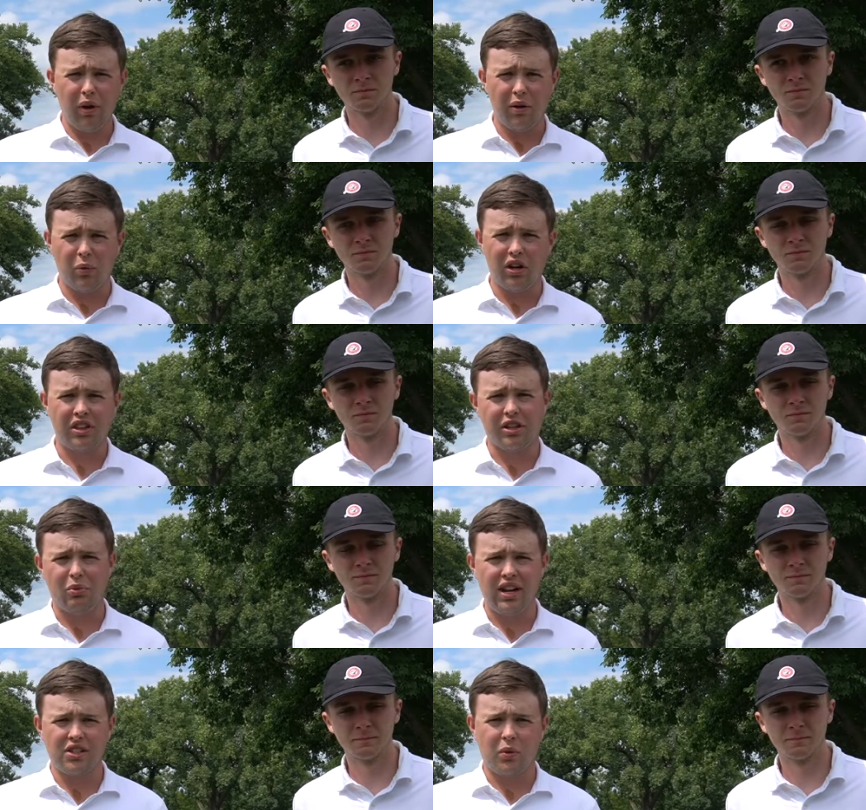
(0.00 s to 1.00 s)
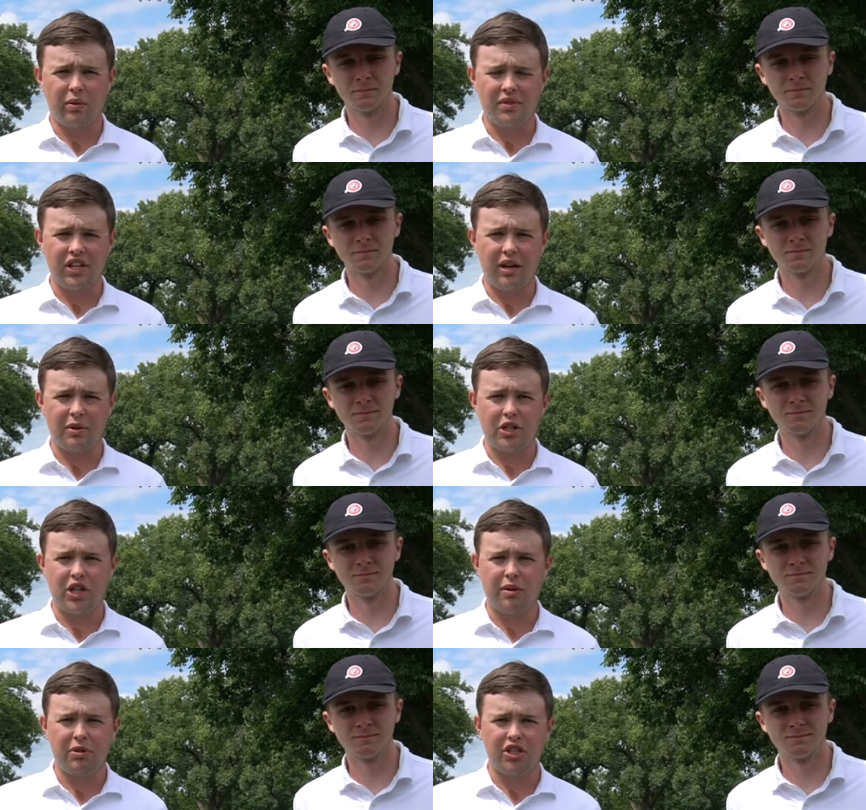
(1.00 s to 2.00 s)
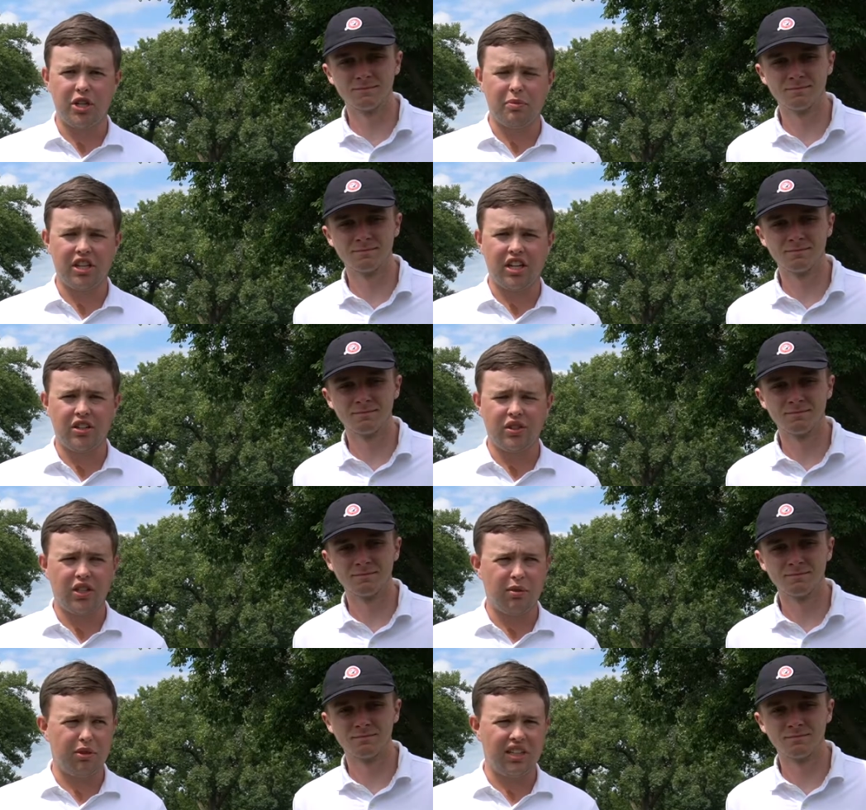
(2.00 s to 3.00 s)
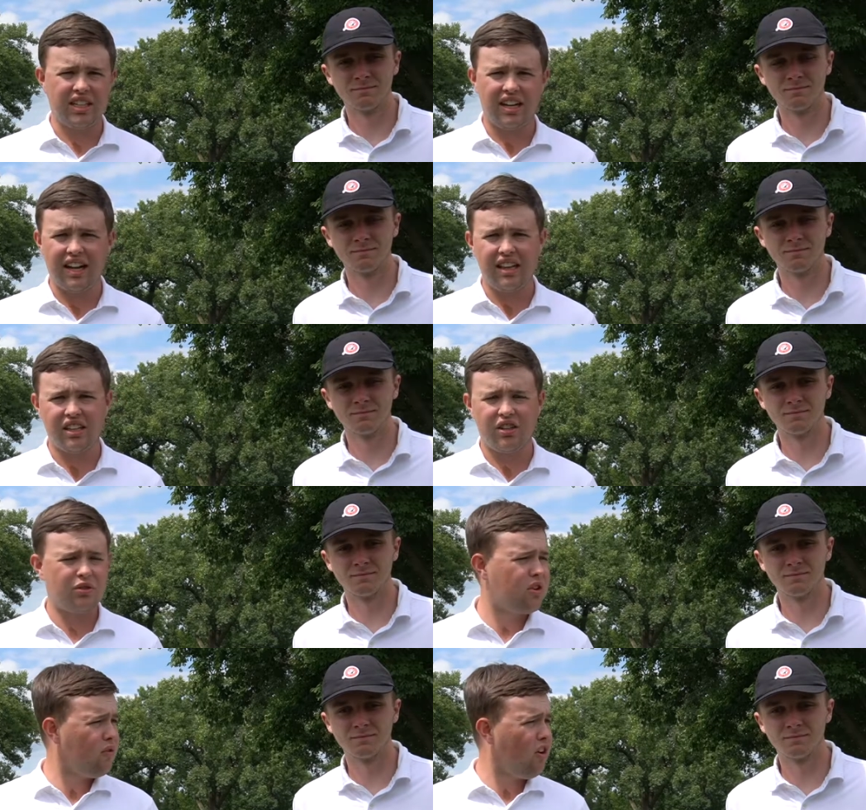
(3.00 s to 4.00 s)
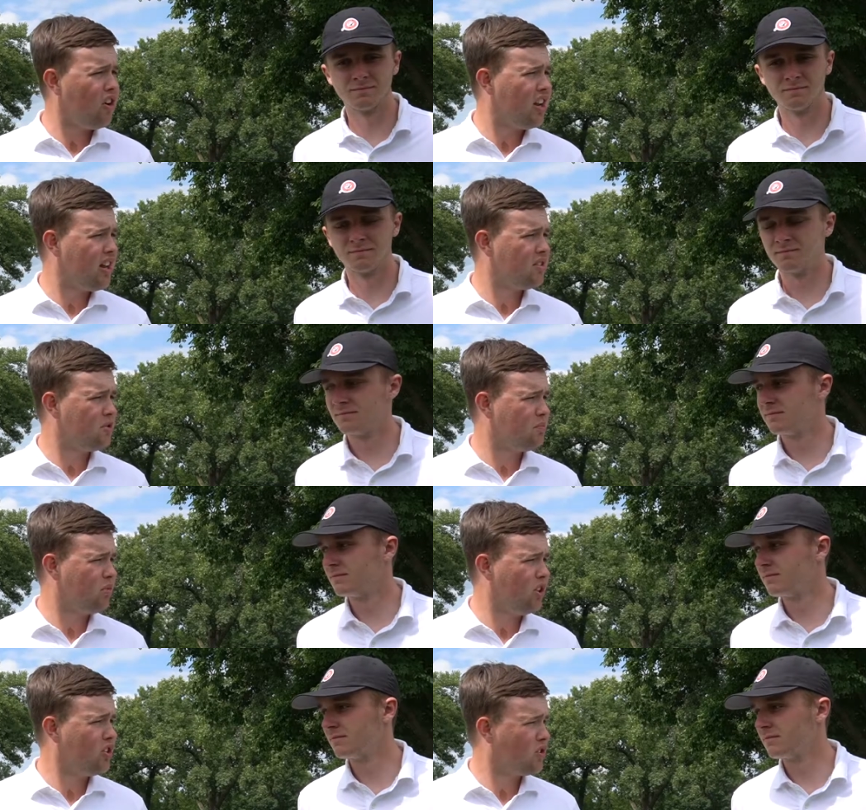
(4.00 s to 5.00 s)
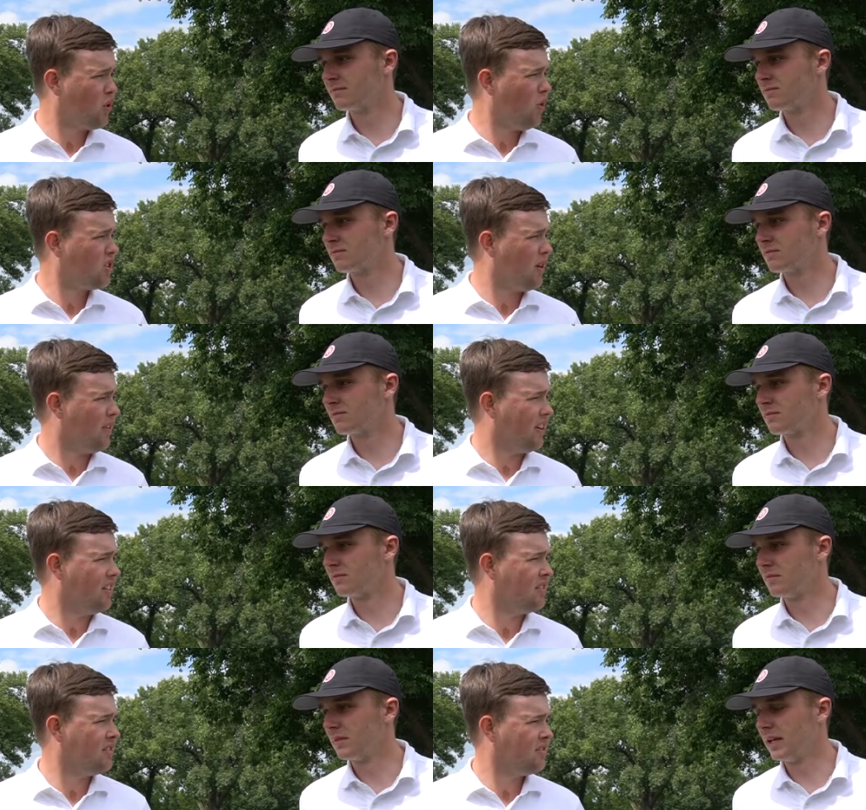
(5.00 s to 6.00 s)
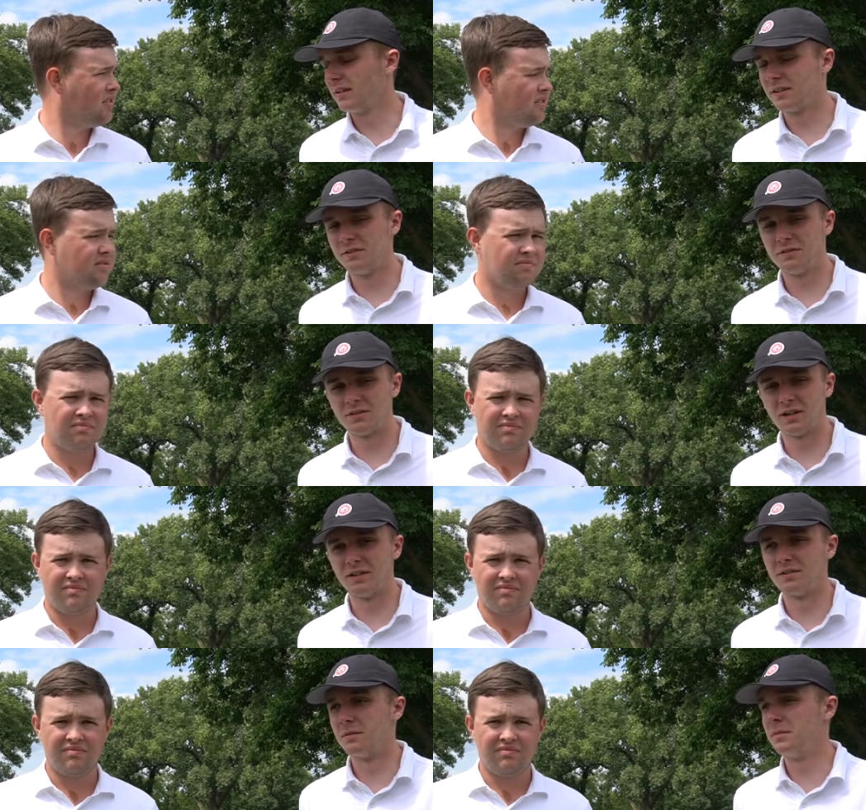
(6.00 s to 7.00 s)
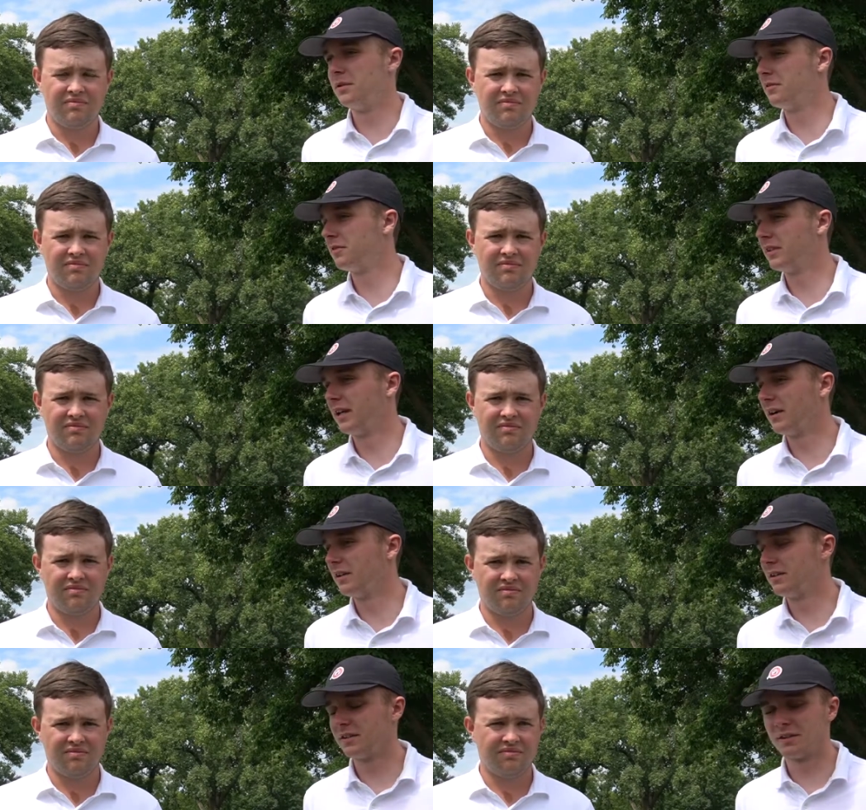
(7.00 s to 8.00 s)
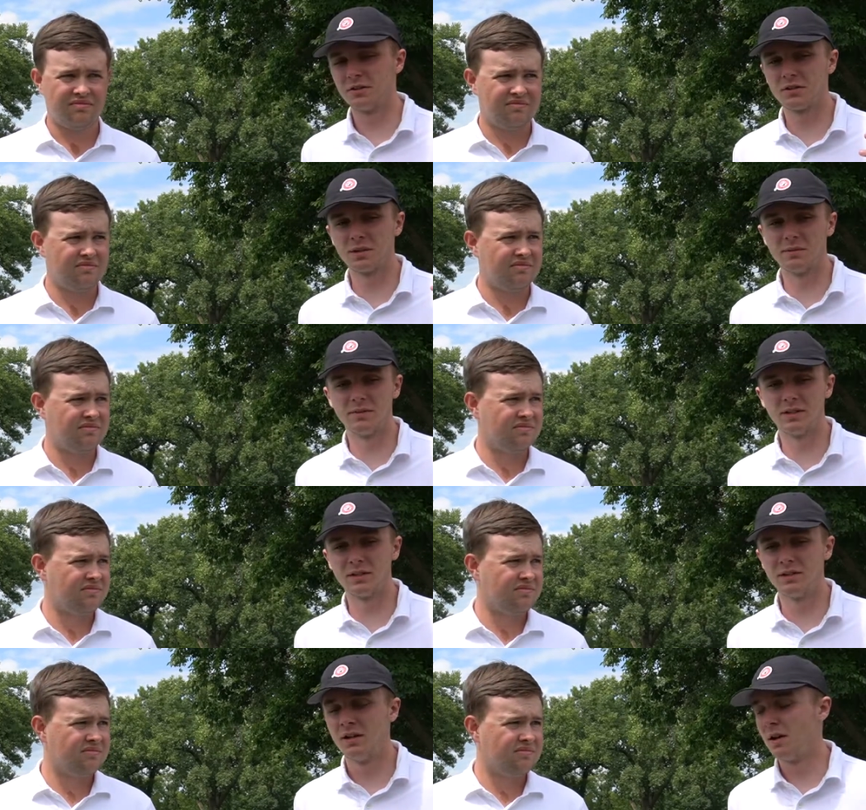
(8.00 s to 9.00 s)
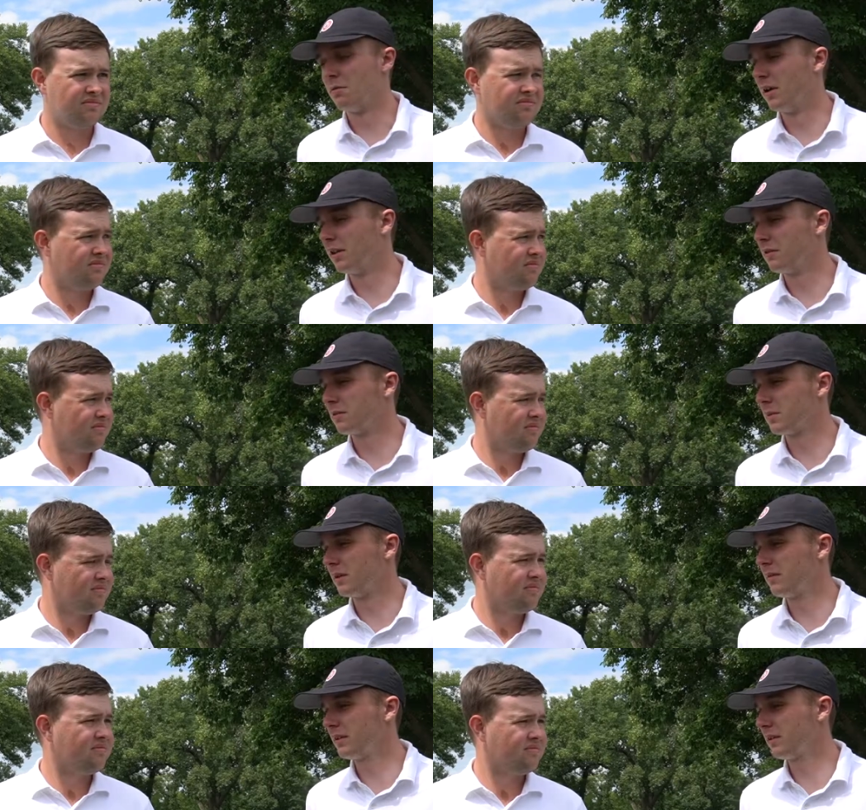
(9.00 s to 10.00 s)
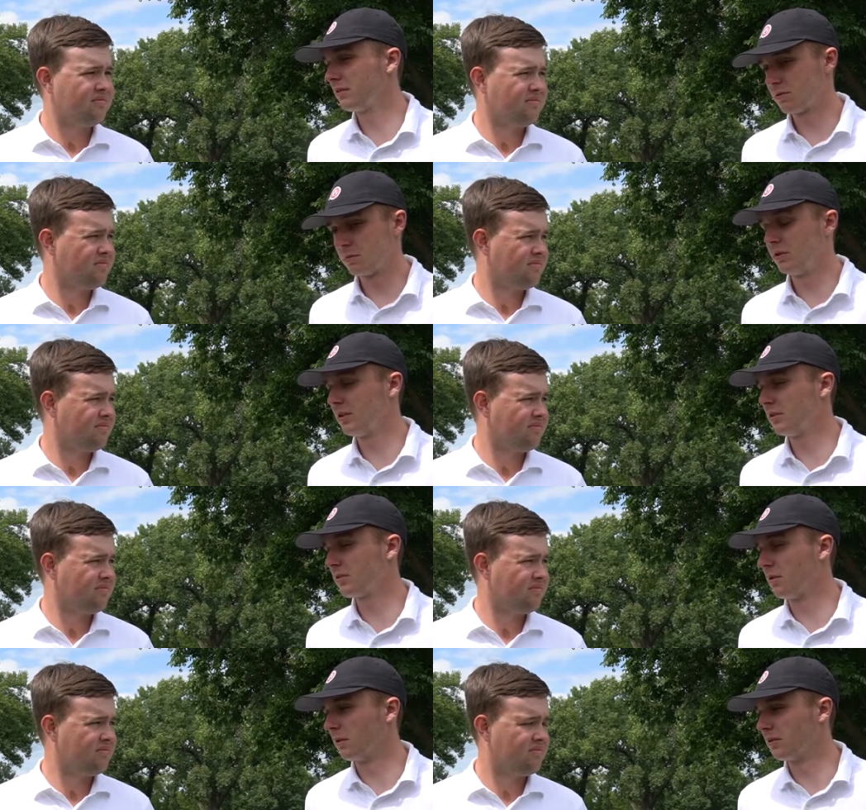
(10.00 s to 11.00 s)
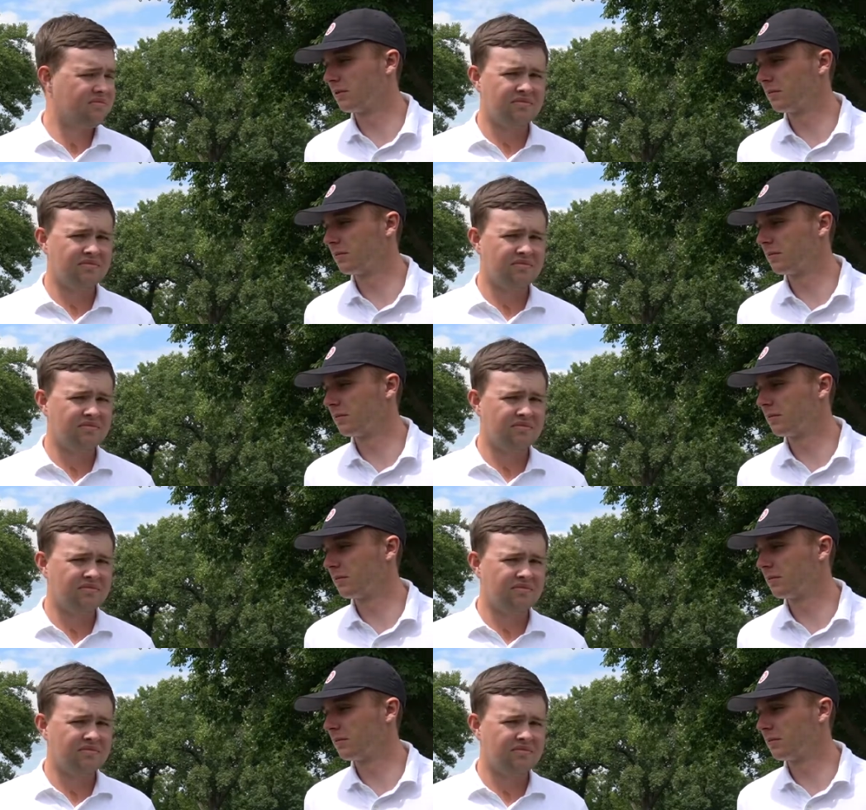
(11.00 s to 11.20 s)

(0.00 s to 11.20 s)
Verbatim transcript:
Speaker 1: round one at the Nebraska Women's Amateur Championship at the Country Club of Lincoln. Alec, you know, so far today, some pretty good scores coming in.
Speaker 2: Yeah, like you said, it's a beautiful day out here at the Country Club of Lincoln. Weather was perfect and some really good scores.